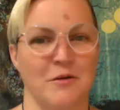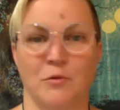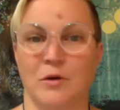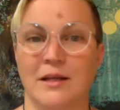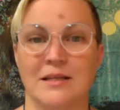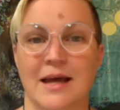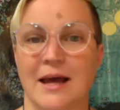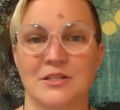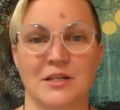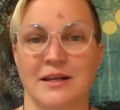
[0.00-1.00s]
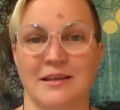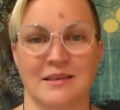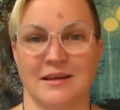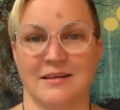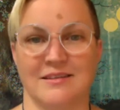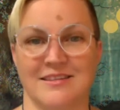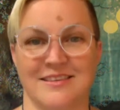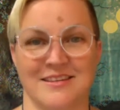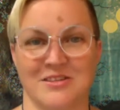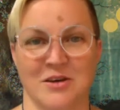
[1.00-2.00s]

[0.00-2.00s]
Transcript: We're not attaching anything to these